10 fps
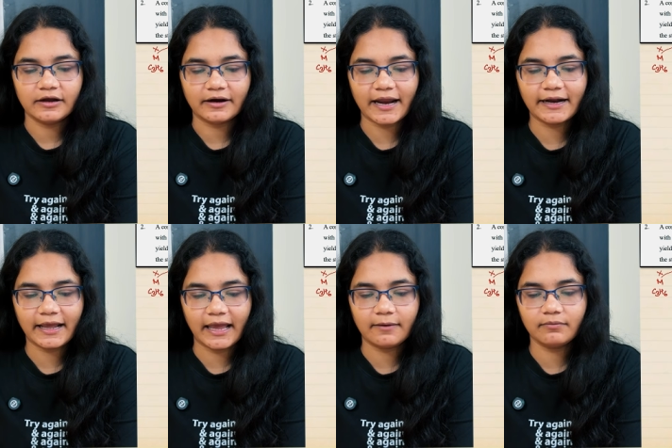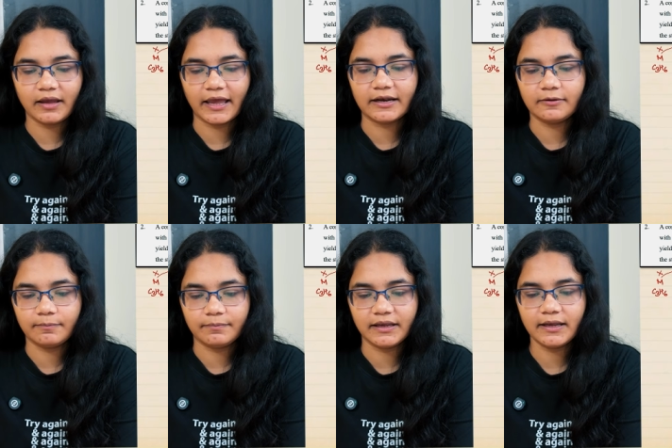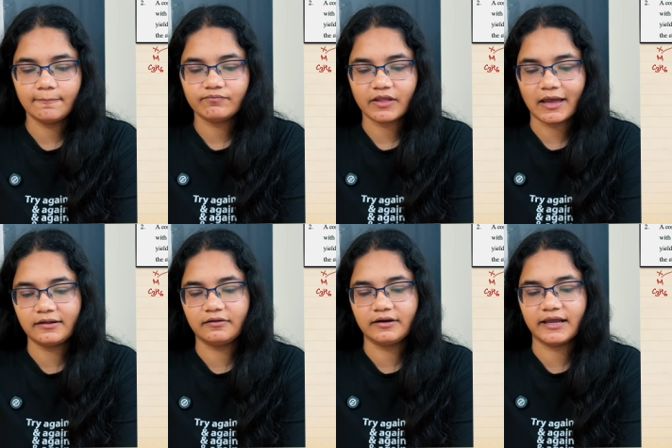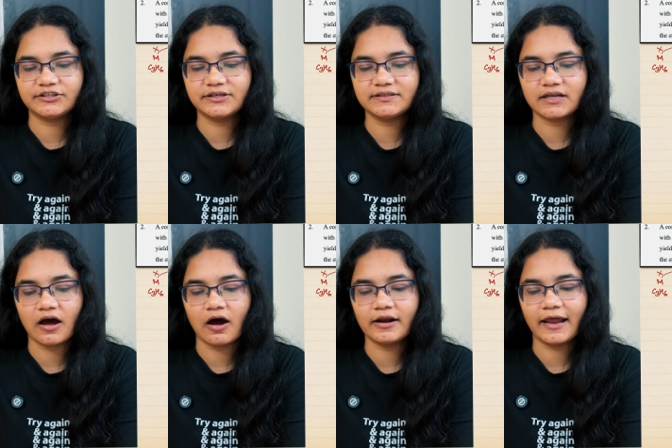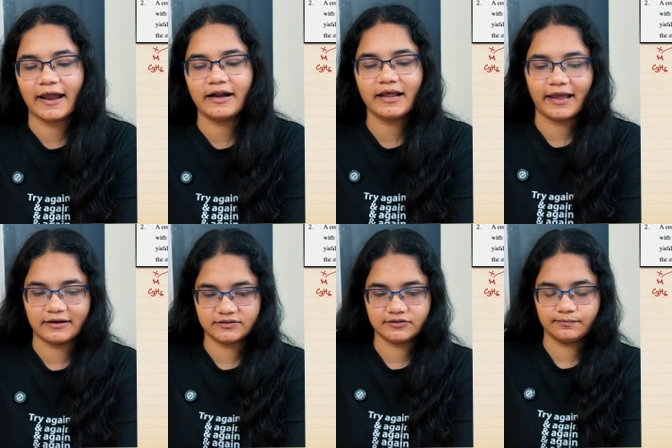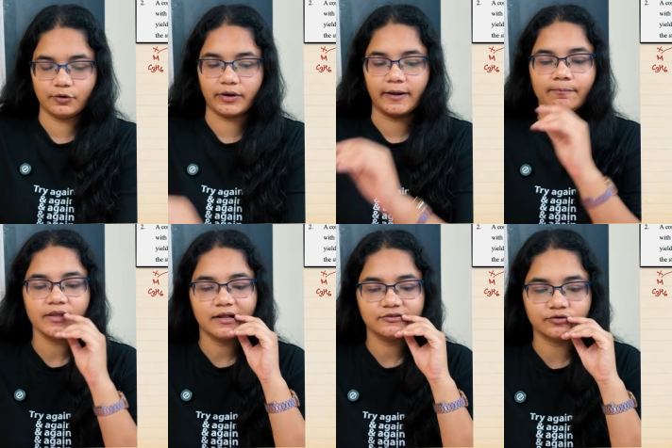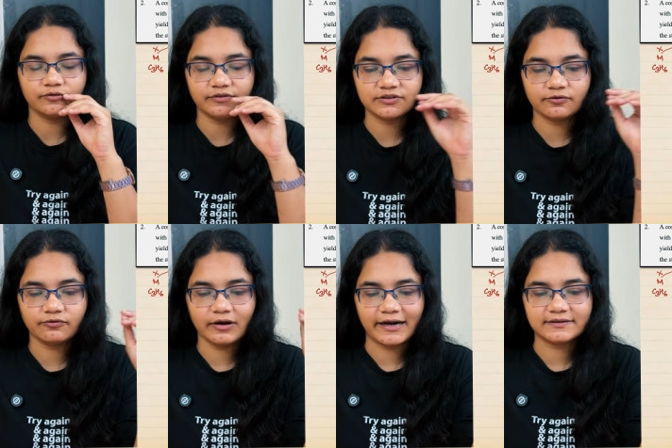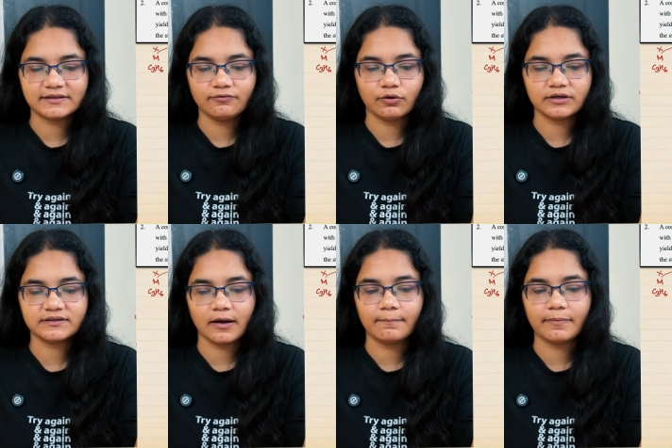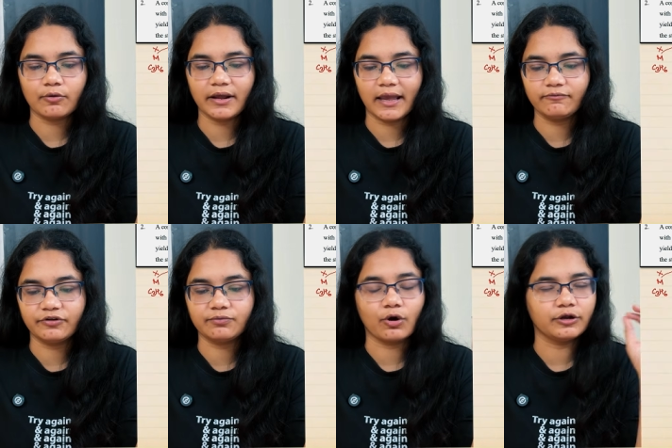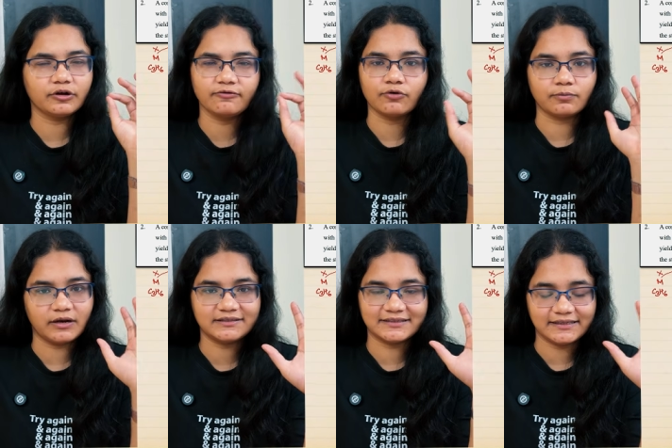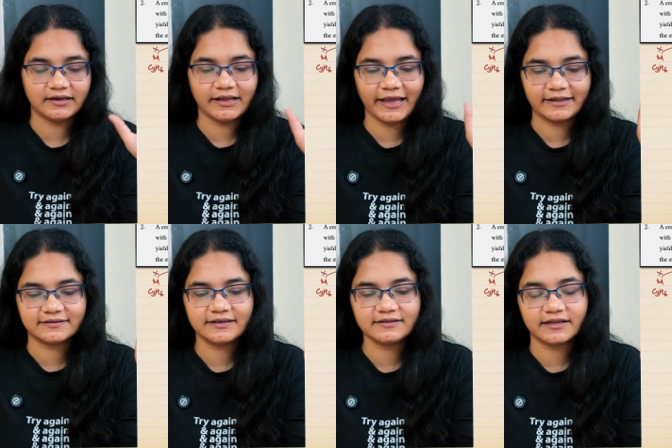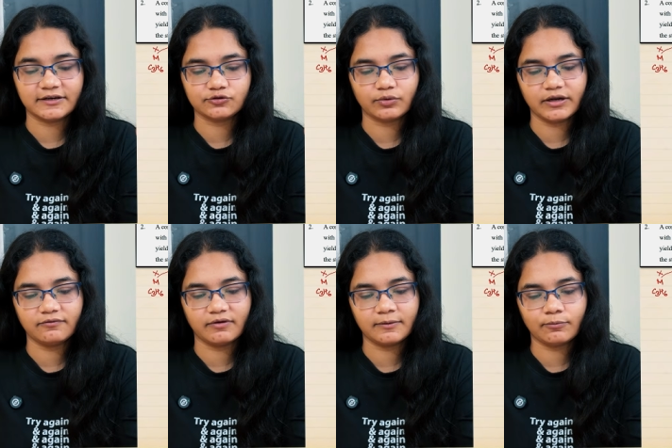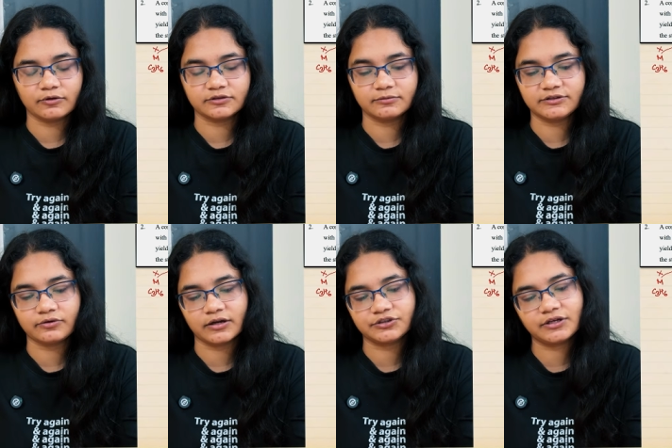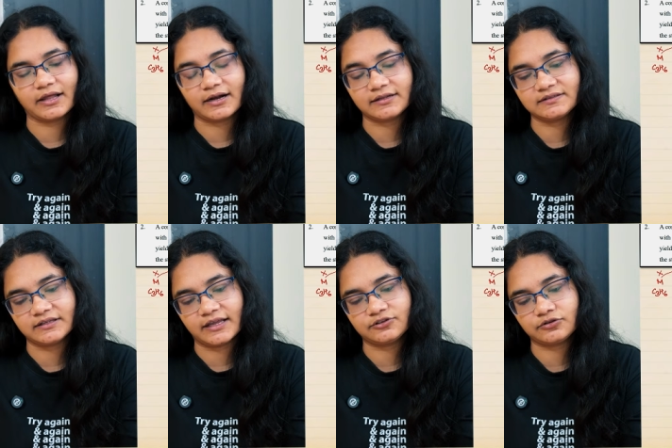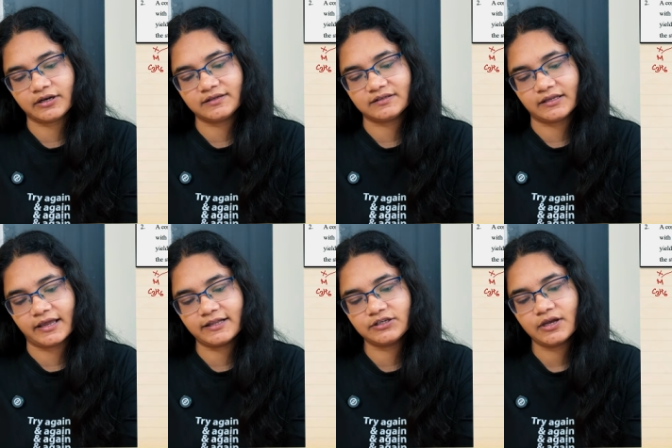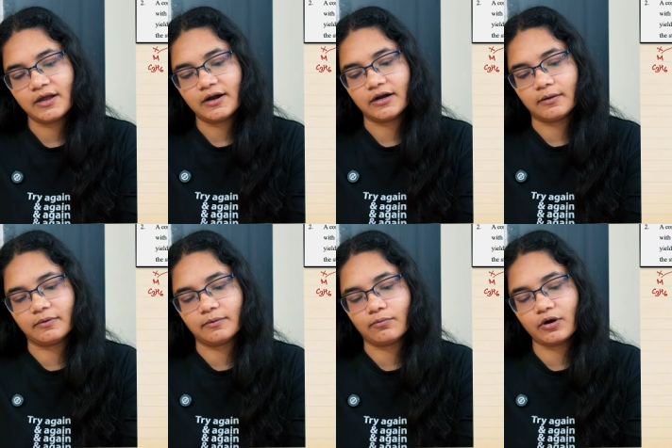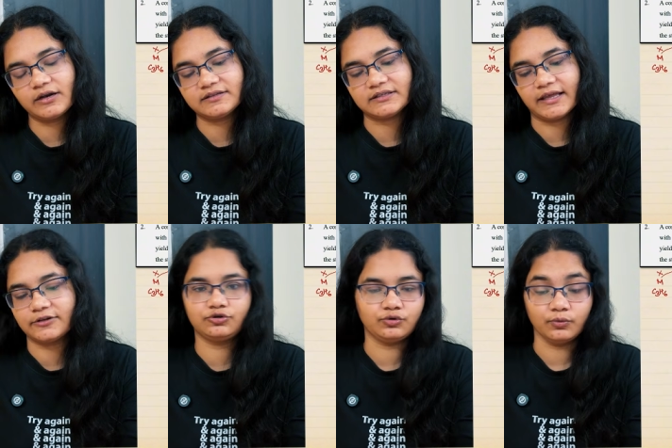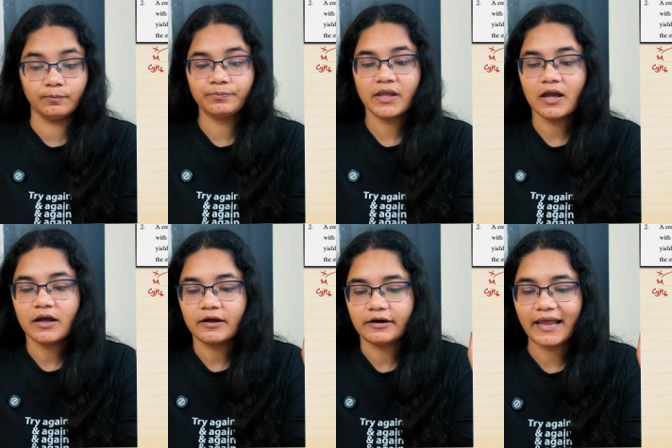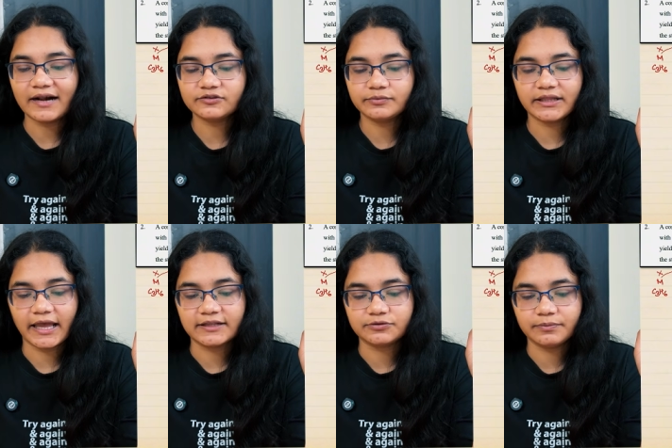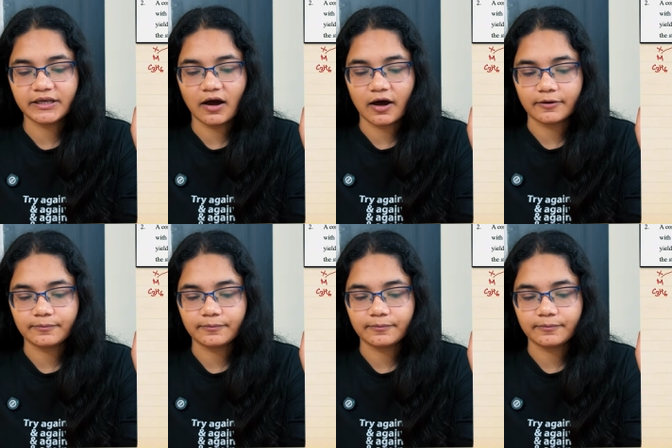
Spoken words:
Write M, N, P and reagents R and X. Okay, so first of all, let's see what is compound M with molecular formula C3H6. There is only one possible structure, that is CH3CH double bond CH2. Reacts with HBr.